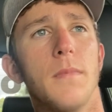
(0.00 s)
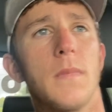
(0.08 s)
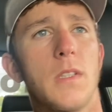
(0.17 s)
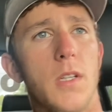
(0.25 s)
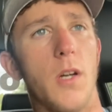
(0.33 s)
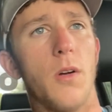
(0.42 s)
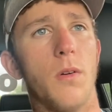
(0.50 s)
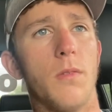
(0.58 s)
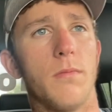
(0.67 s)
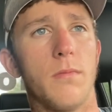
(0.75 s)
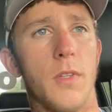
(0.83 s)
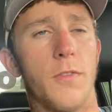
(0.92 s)
So
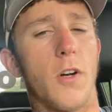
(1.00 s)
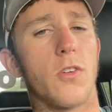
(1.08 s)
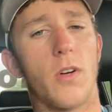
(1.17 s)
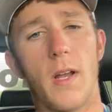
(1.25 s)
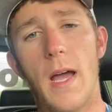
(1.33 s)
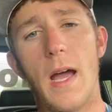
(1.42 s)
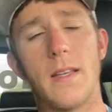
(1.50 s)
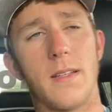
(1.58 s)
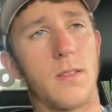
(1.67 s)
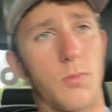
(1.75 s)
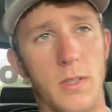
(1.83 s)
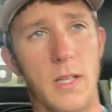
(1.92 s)
the first run of hats,
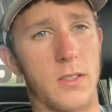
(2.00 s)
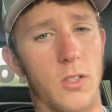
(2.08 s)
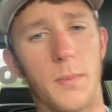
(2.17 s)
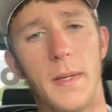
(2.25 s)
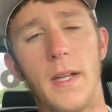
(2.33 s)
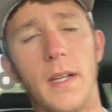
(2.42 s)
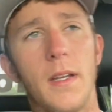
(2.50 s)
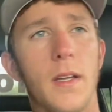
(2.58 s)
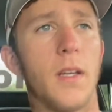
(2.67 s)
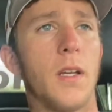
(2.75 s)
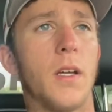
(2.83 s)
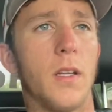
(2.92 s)
that's what that's gonna be.
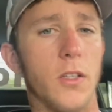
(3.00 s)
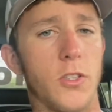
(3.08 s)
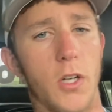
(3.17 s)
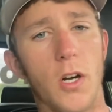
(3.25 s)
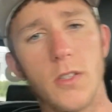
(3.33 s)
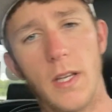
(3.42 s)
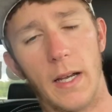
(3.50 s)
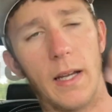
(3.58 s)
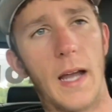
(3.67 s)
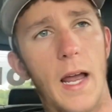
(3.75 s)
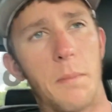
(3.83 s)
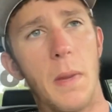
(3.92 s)
The shirts, I can
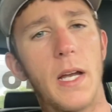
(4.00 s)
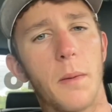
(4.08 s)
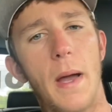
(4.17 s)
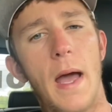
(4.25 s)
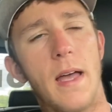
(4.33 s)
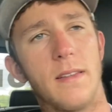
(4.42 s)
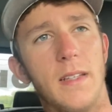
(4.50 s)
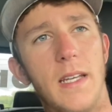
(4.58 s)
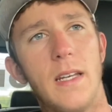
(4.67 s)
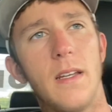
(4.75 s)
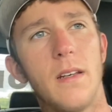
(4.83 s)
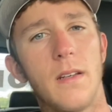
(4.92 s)
kind of make them as
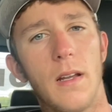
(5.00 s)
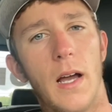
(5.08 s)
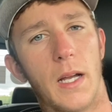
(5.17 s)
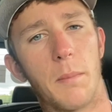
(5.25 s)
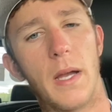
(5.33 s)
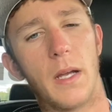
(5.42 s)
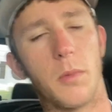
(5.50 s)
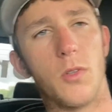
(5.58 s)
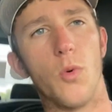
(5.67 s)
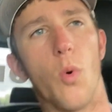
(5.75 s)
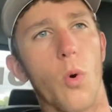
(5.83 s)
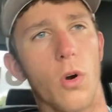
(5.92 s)
needed. I can make them to
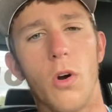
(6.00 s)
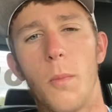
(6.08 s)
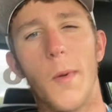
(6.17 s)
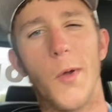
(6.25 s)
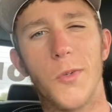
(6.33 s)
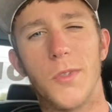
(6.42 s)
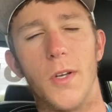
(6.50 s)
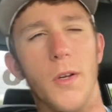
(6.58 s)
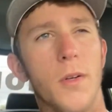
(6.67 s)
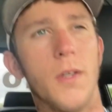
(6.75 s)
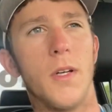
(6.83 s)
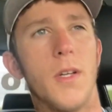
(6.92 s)
order almost. So
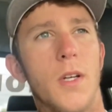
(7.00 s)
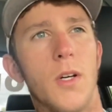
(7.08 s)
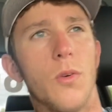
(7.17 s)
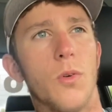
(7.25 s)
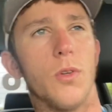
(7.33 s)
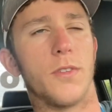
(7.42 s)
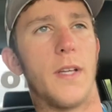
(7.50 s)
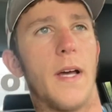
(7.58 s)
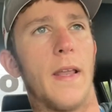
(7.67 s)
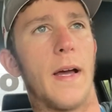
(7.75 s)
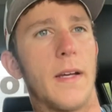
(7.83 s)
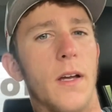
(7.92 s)
we'll see how
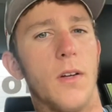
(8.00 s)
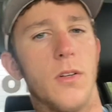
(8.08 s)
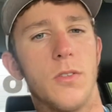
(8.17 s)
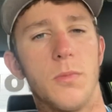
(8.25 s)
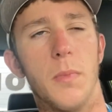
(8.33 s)
that goes.